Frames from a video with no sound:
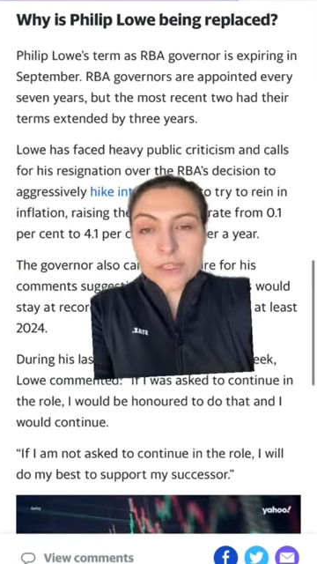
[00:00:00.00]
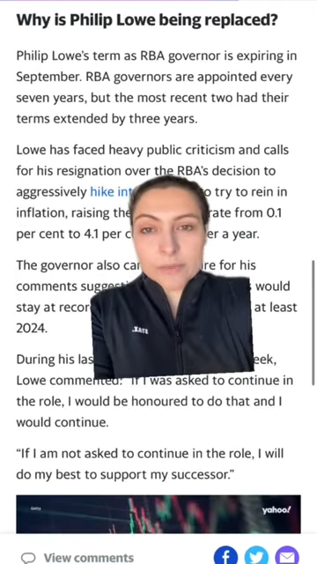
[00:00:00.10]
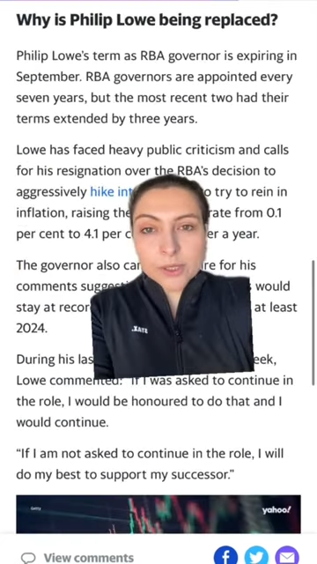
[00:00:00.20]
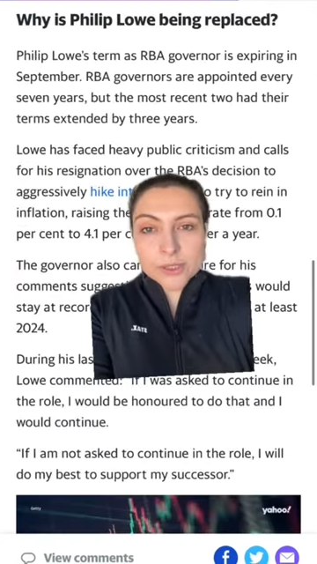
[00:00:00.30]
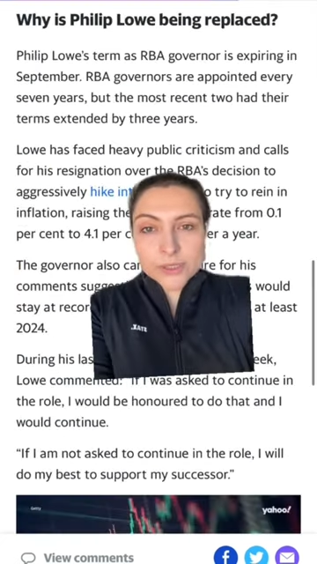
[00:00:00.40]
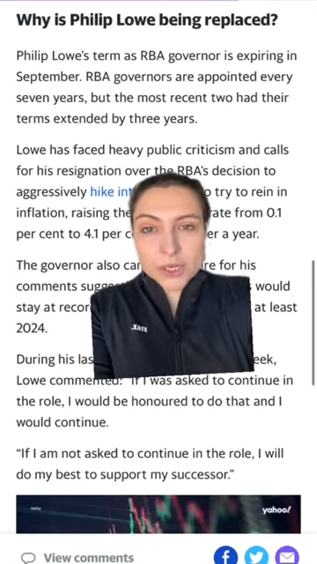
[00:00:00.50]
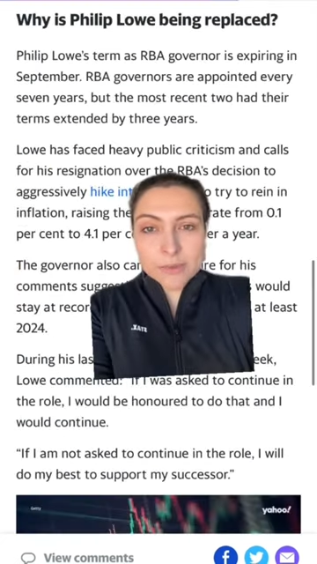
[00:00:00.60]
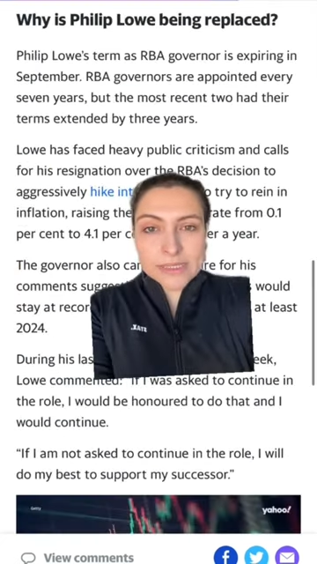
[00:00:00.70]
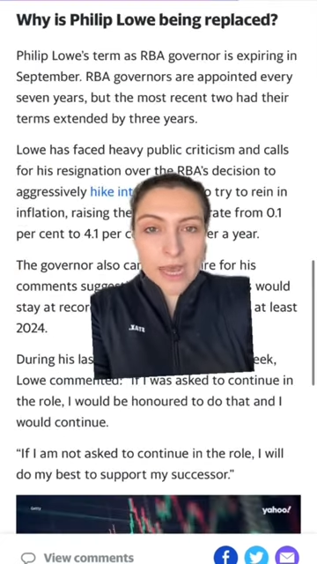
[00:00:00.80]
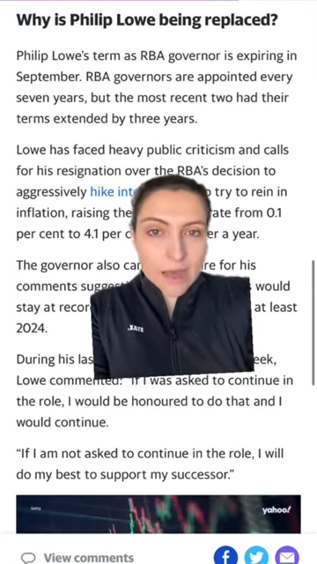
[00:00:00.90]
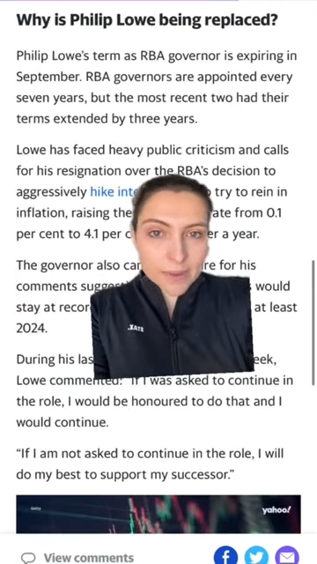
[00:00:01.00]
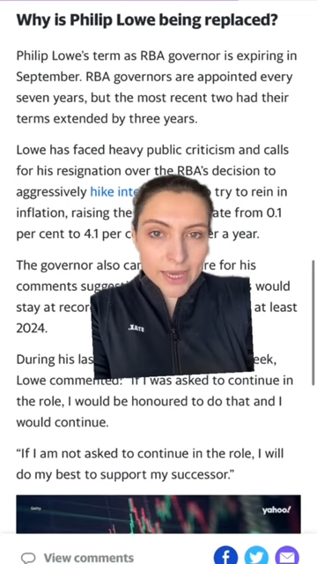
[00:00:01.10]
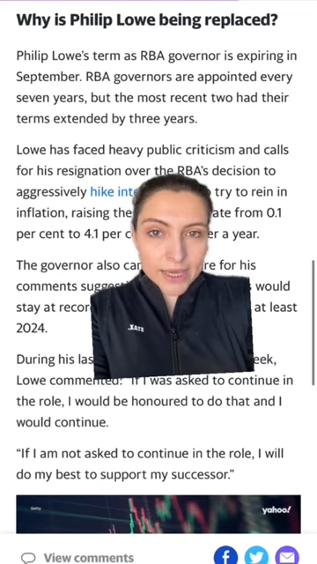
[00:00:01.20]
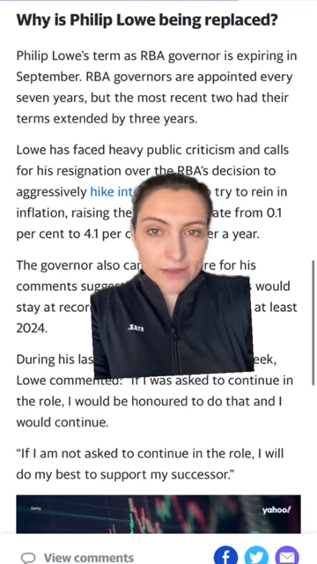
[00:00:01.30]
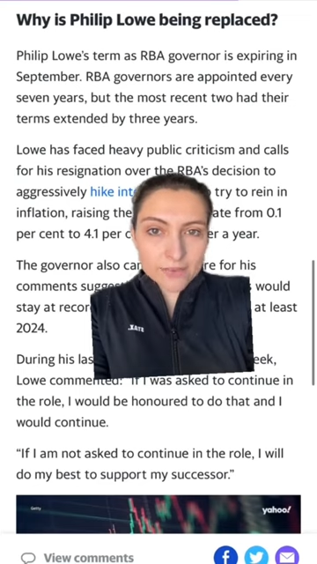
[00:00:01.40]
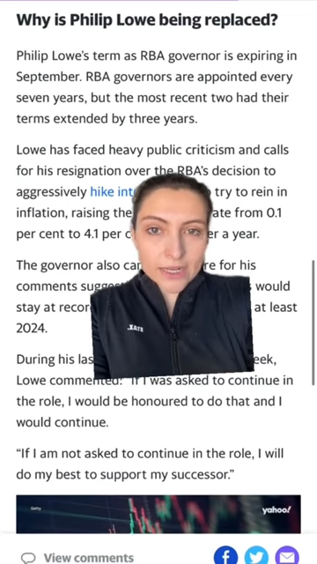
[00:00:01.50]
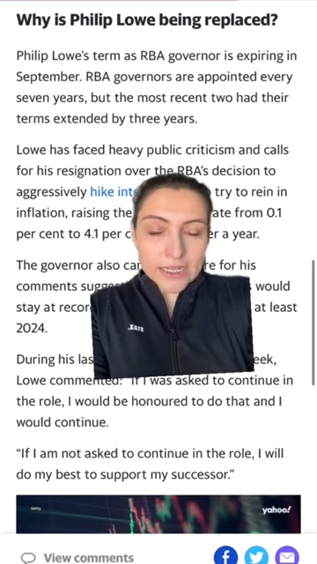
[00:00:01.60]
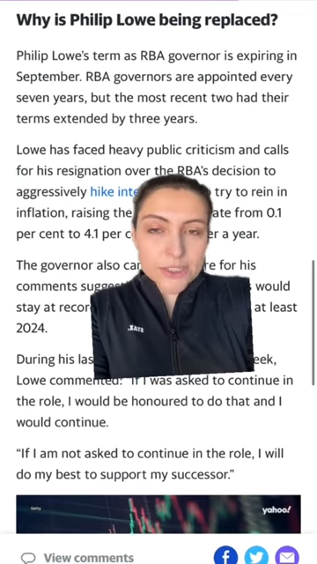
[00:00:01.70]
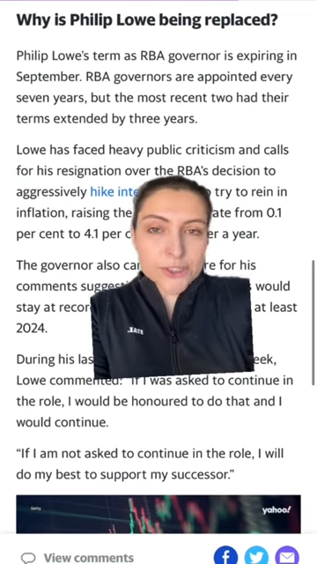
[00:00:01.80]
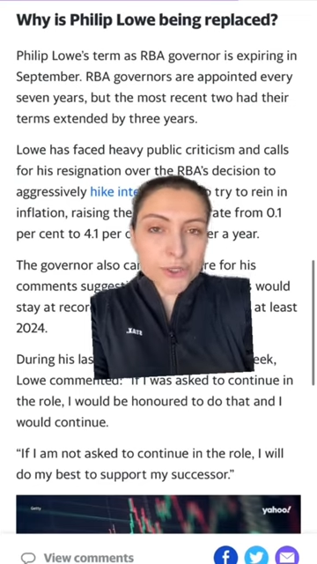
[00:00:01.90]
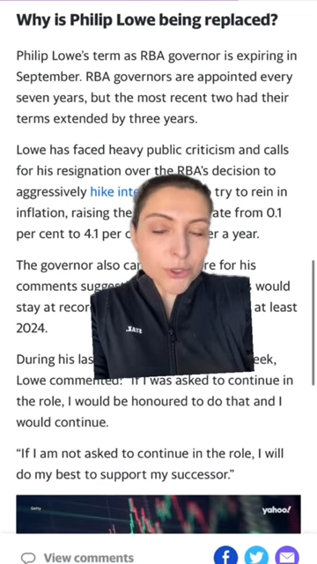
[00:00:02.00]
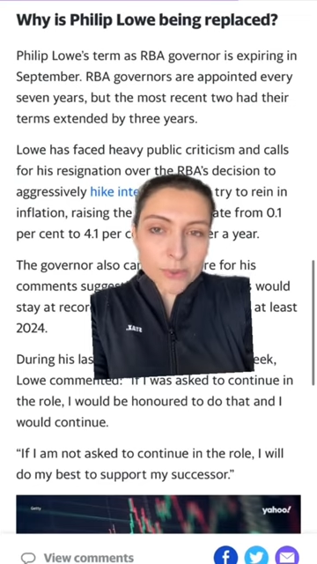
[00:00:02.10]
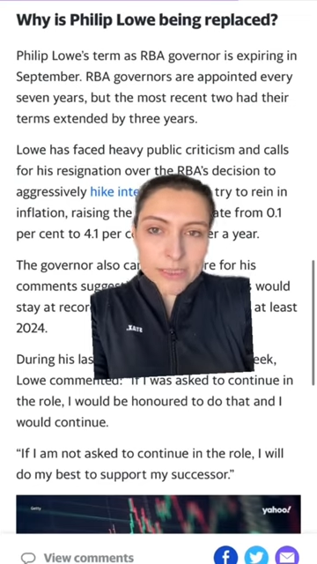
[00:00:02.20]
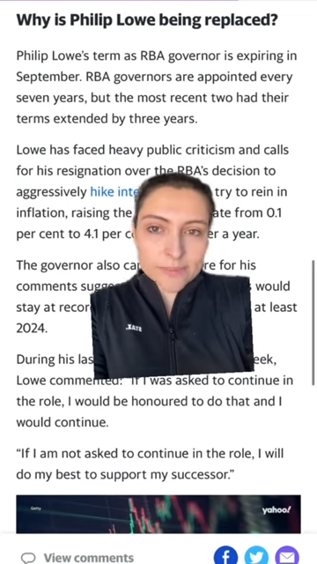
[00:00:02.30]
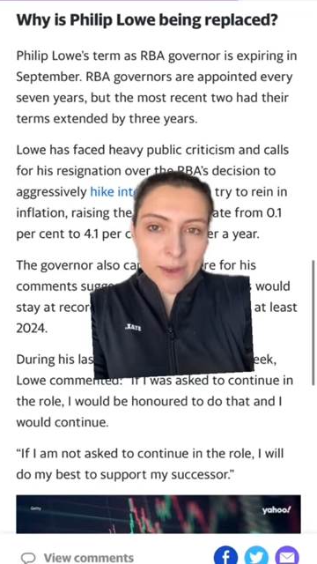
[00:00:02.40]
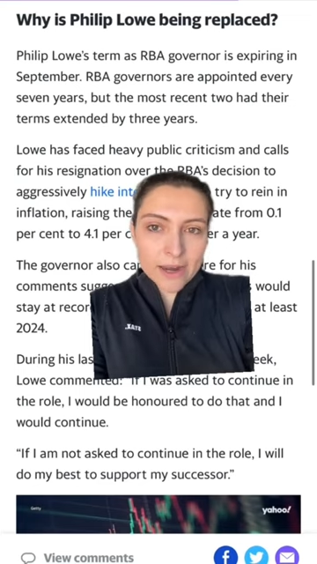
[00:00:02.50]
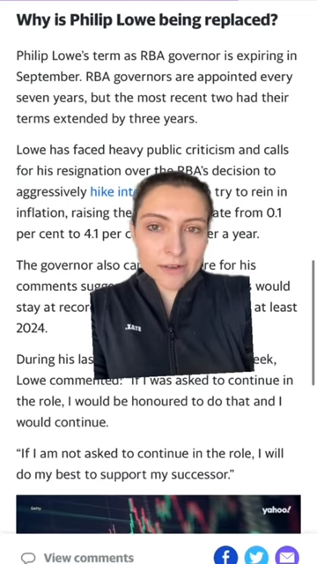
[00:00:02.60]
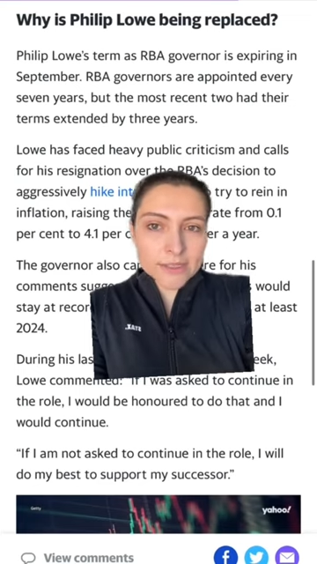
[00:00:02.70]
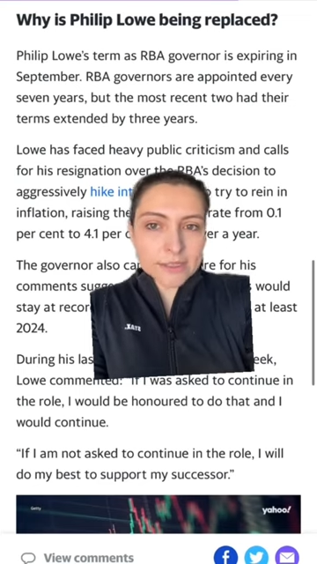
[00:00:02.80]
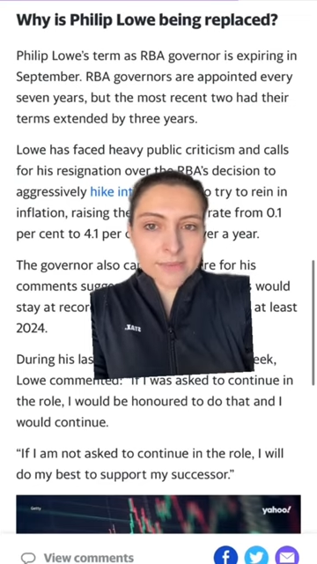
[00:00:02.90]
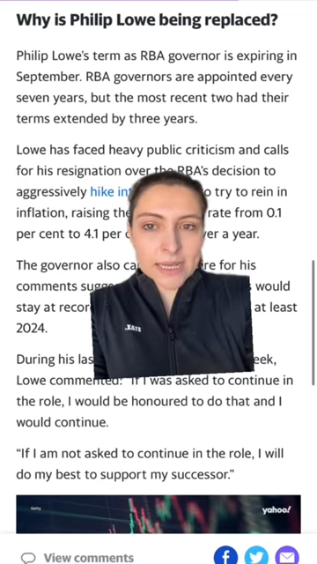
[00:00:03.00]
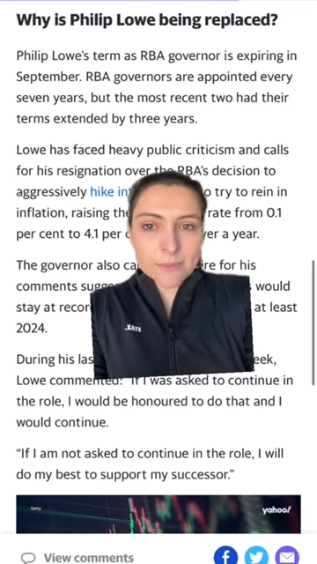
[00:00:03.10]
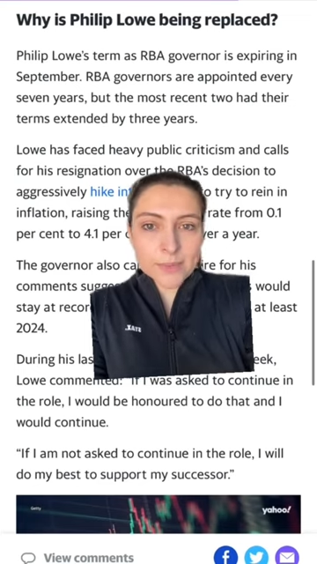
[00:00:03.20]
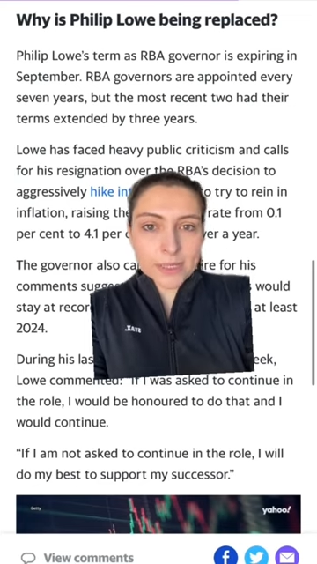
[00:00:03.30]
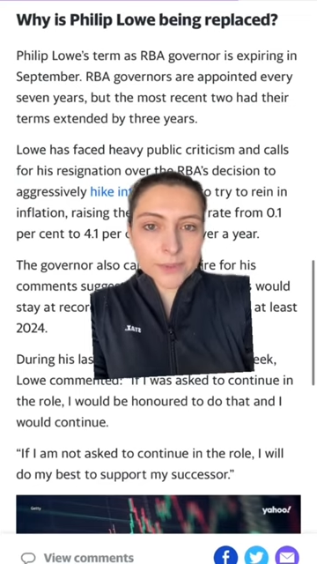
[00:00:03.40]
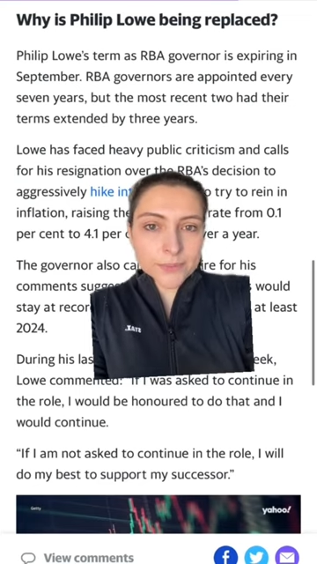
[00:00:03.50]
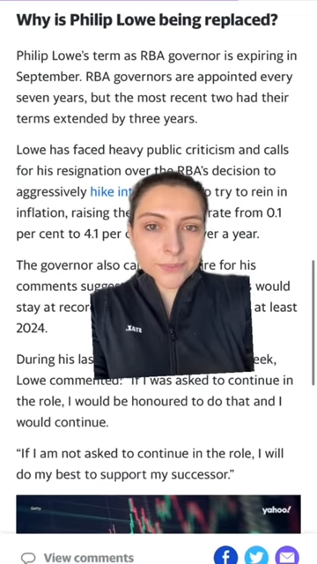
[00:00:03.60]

Lowe's term as RBA governor is due to expire in September,